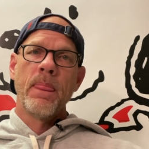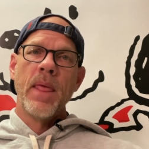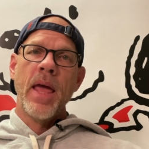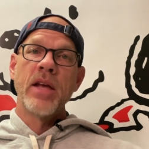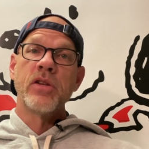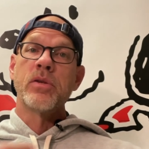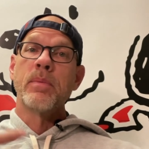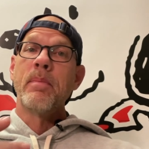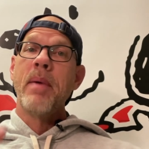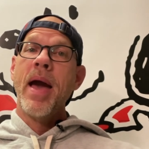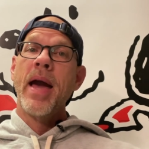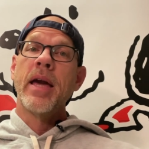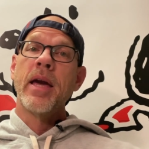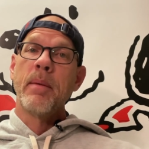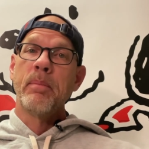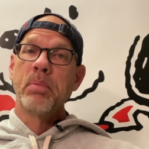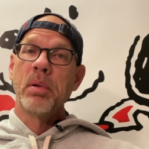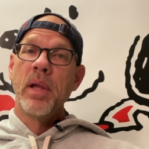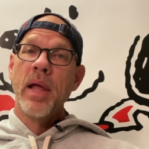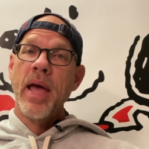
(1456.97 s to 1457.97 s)
as a
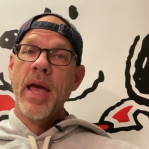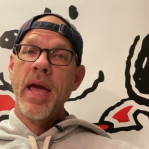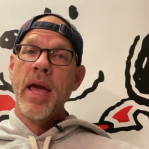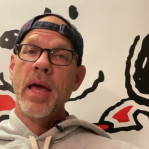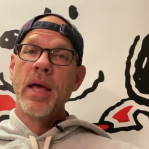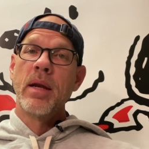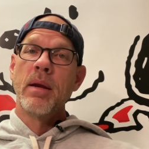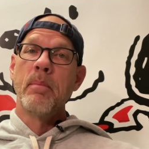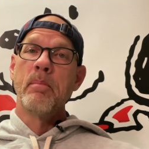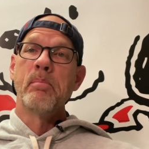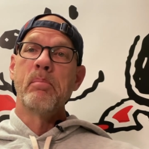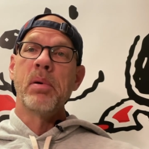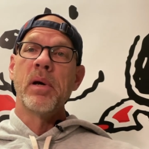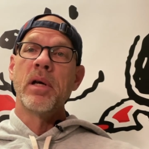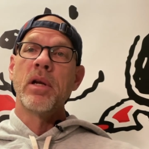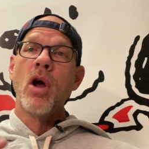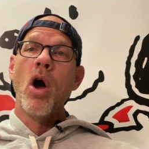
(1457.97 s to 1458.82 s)
backup plan, but